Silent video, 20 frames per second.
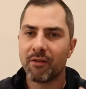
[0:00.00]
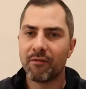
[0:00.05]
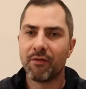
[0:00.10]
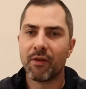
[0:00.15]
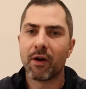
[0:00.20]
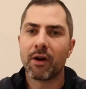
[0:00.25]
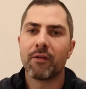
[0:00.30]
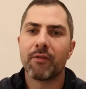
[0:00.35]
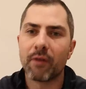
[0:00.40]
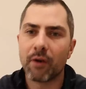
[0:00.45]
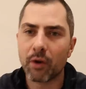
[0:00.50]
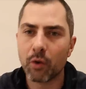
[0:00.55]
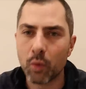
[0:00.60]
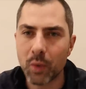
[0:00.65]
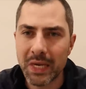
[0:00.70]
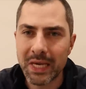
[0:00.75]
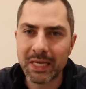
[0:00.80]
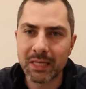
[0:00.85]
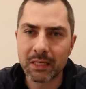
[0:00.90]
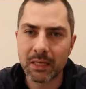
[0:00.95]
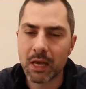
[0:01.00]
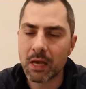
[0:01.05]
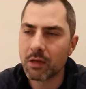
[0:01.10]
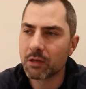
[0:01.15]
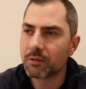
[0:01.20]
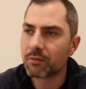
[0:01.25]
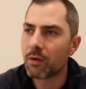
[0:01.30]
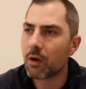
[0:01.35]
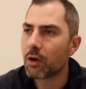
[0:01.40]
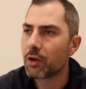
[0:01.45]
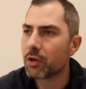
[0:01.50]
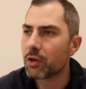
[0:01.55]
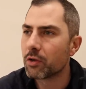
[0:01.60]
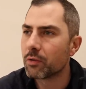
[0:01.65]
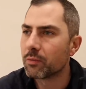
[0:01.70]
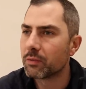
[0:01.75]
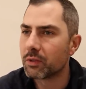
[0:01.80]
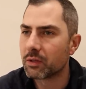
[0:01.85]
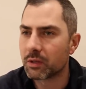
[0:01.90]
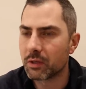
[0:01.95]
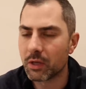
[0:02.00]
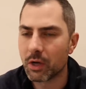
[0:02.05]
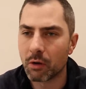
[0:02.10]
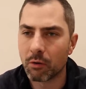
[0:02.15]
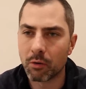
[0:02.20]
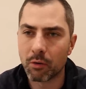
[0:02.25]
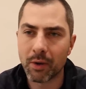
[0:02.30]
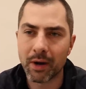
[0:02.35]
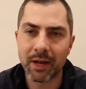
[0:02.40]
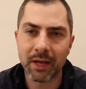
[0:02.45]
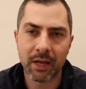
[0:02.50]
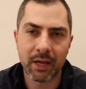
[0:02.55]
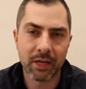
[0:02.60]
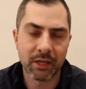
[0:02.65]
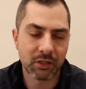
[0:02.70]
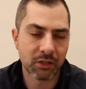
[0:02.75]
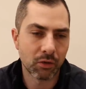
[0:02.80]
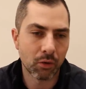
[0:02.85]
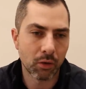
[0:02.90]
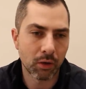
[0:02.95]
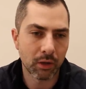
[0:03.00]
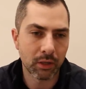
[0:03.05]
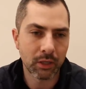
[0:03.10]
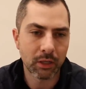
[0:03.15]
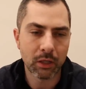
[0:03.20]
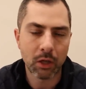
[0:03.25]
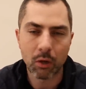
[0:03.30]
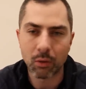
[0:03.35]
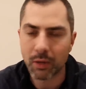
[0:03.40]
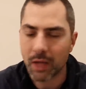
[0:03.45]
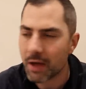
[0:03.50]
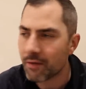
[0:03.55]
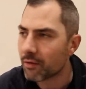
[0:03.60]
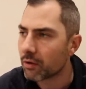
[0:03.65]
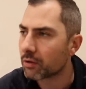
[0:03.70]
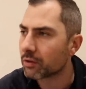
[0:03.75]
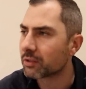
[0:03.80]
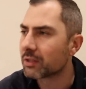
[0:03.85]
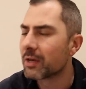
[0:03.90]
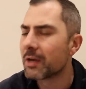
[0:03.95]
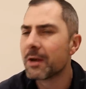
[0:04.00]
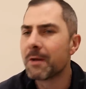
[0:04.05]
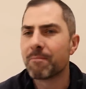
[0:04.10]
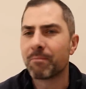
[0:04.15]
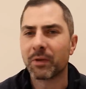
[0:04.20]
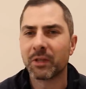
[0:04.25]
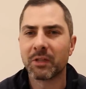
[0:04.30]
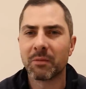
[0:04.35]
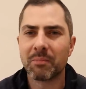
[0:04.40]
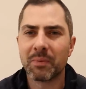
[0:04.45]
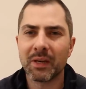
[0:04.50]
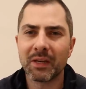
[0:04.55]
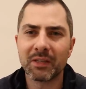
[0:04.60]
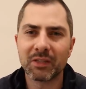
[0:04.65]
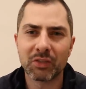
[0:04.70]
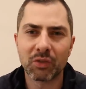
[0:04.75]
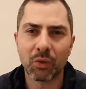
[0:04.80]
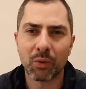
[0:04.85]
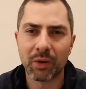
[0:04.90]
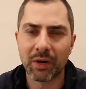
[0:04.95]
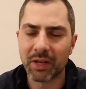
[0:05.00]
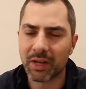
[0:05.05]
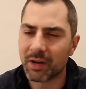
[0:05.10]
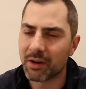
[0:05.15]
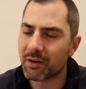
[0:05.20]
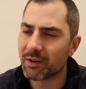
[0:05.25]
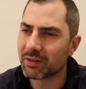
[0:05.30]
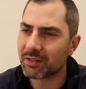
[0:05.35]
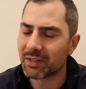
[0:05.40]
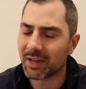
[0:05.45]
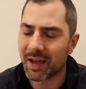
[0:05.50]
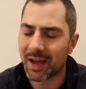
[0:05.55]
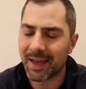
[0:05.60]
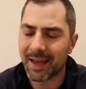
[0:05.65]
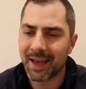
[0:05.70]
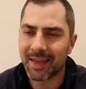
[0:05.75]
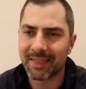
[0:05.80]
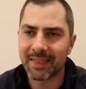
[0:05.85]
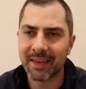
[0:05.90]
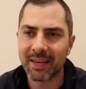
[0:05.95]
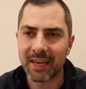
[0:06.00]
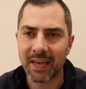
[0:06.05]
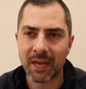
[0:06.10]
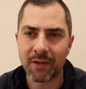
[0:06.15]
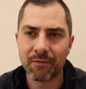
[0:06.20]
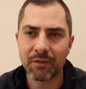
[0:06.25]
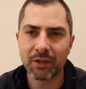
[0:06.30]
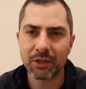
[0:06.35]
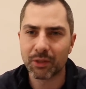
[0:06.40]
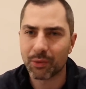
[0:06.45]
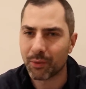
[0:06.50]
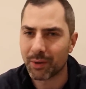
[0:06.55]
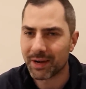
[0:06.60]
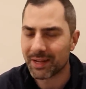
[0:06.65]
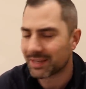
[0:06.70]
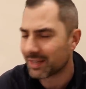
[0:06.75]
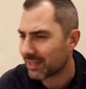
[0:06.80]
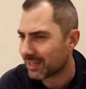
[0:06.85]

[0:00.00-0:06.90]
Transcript: very, very weak sales volumes. You know, we're running at historically low levels. But the big story here is I, I think inventory, it